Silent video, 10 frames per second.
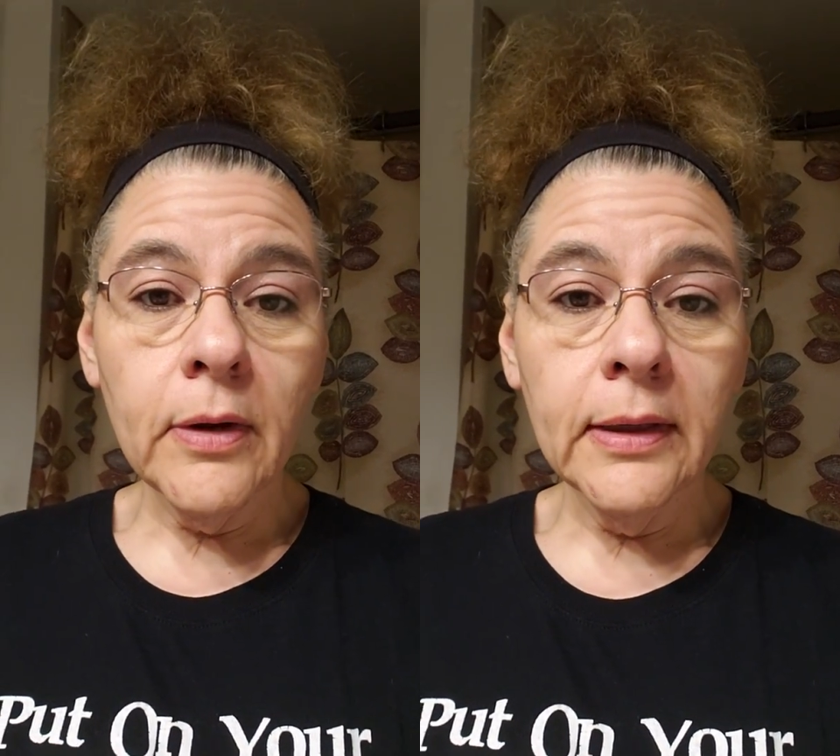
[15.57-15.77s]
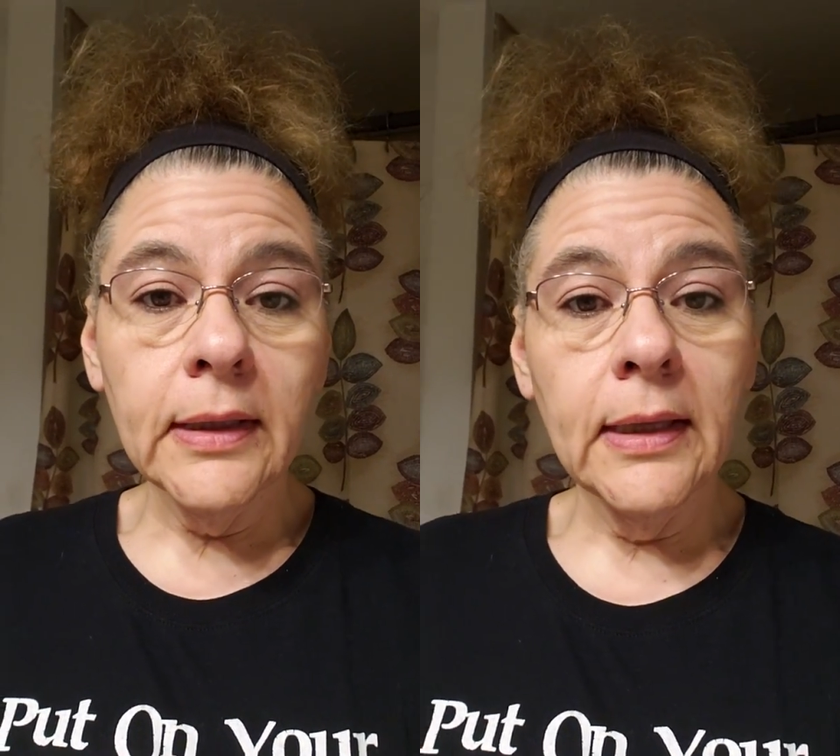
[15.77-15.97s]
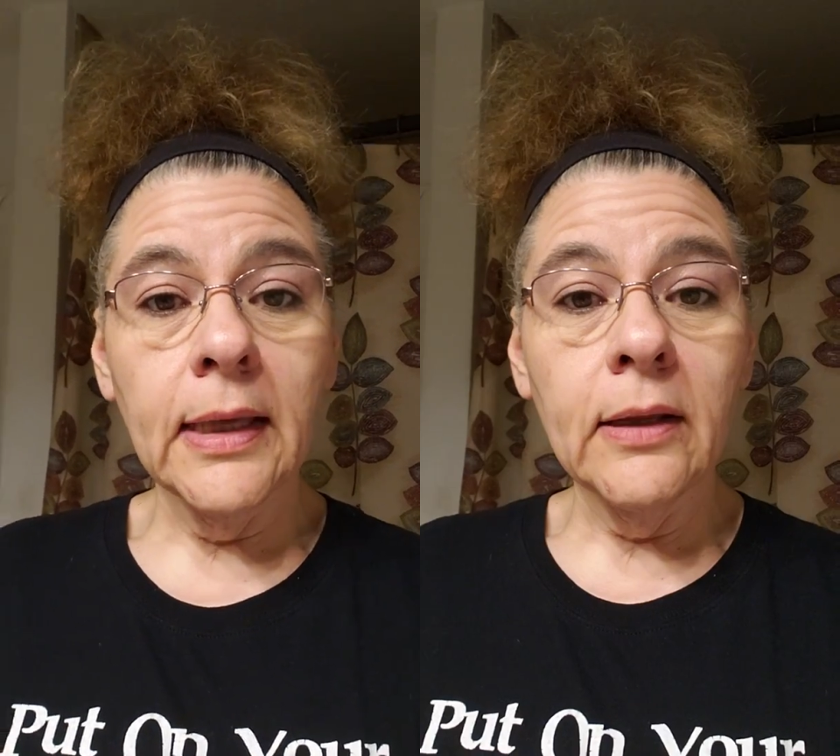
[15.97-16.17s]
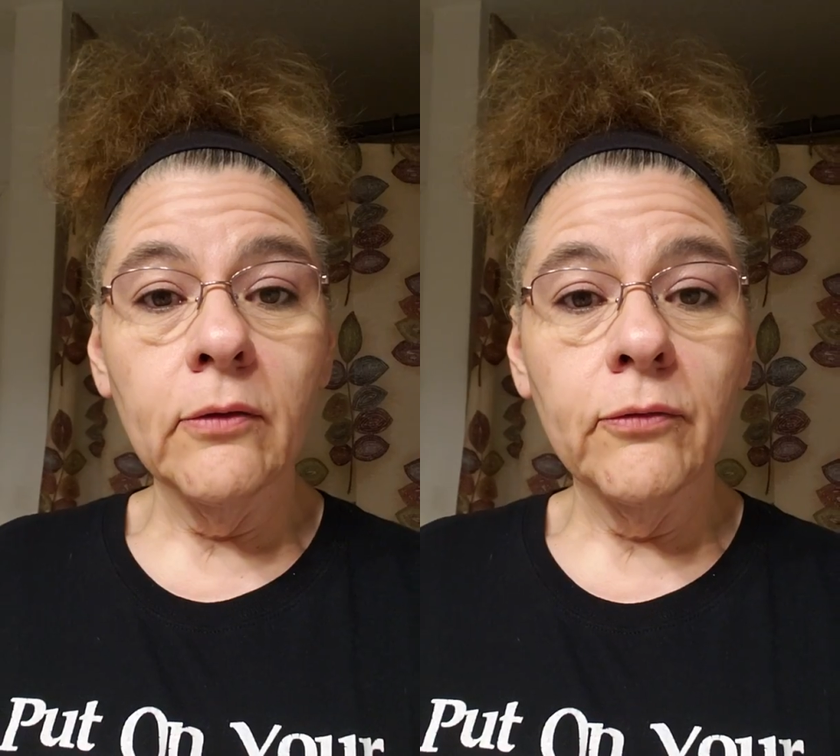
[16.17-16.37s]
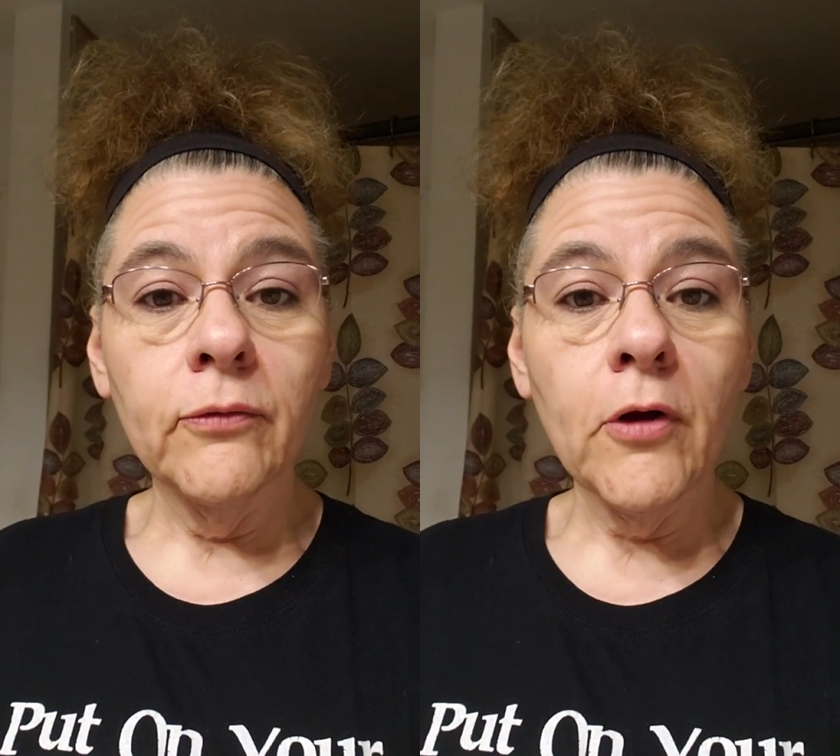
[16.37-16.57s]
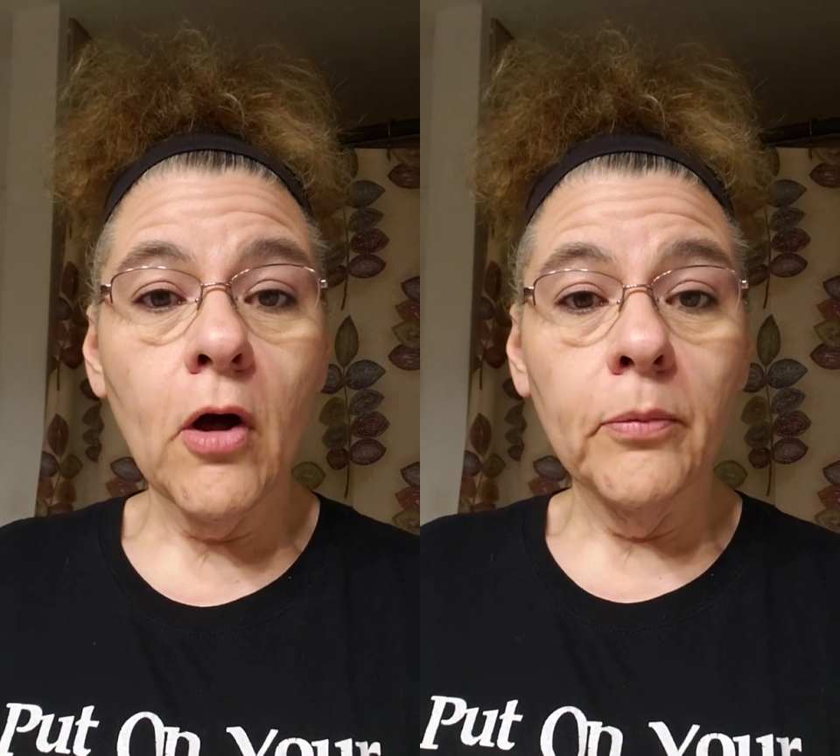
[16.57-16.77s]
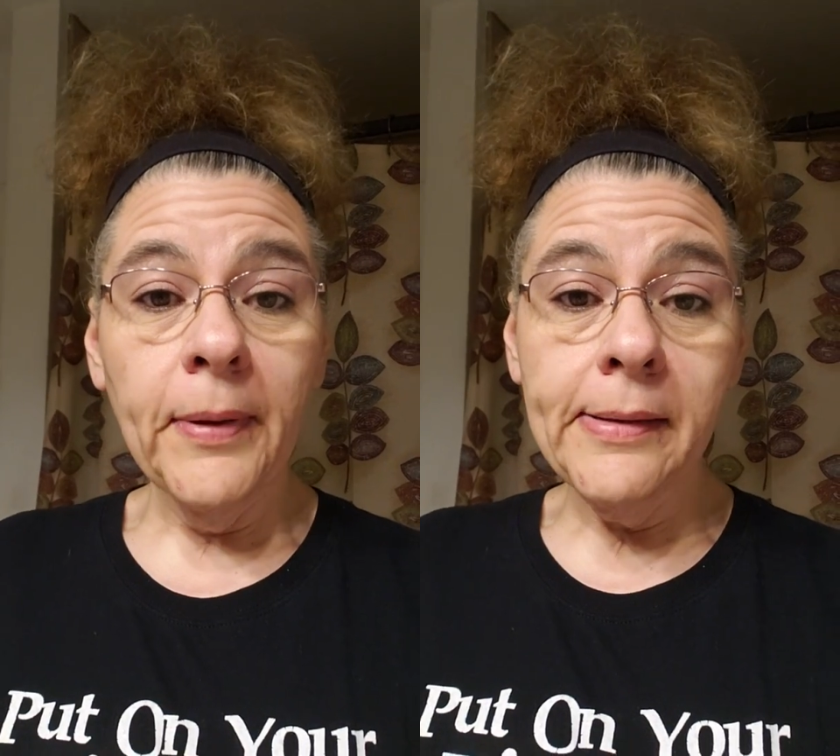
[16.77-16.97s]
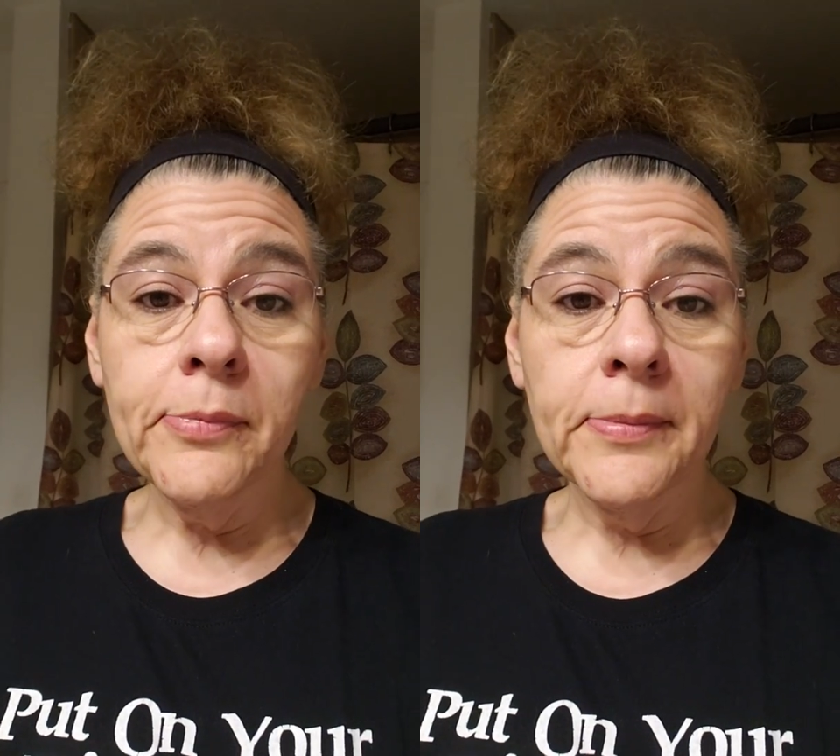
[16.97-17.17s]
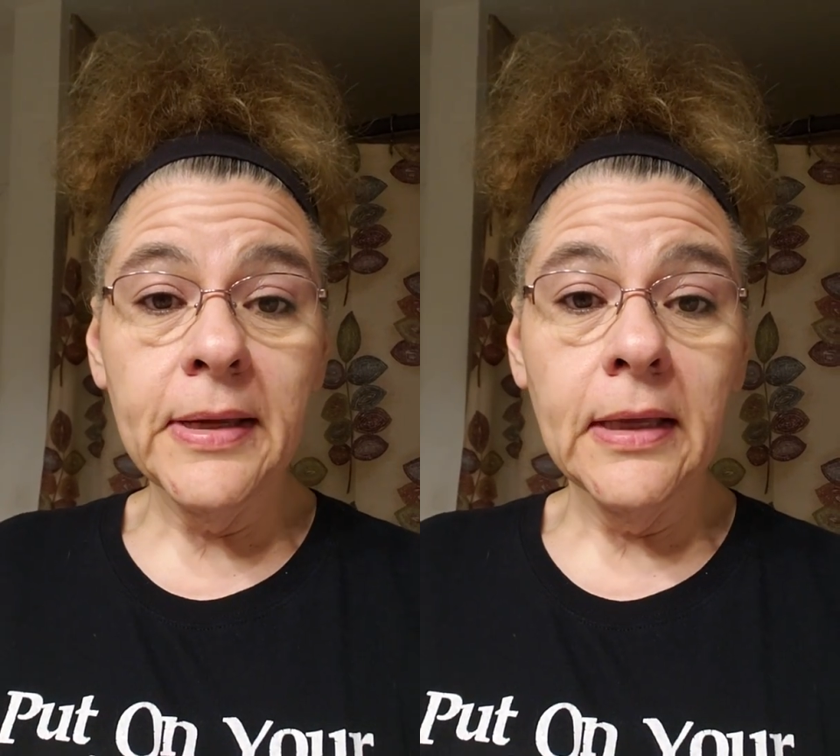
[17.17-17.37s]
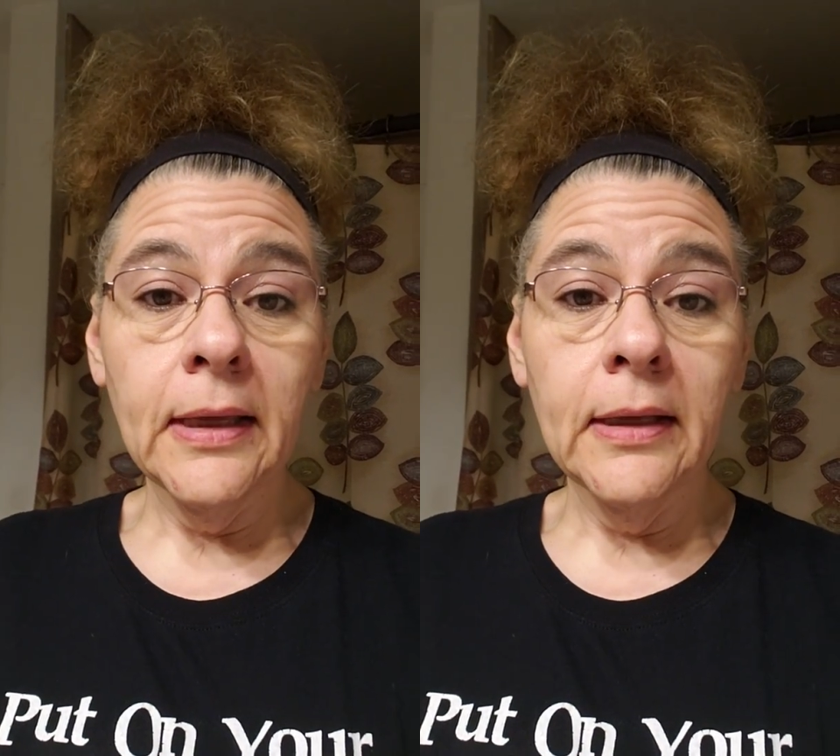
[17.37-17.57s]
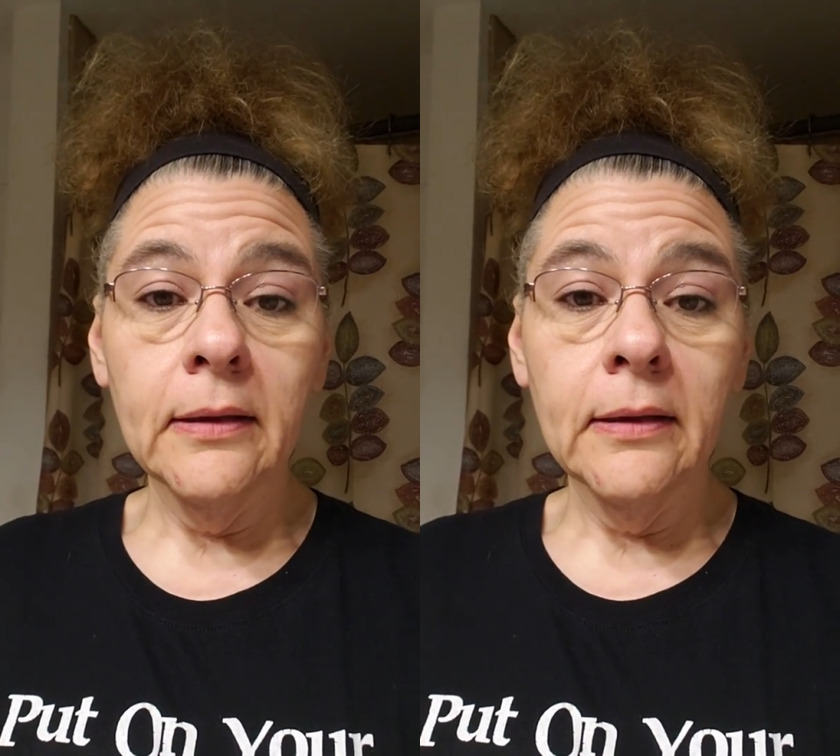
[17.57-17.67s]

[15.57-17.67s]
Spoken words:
a kit called Pamper Me Kit,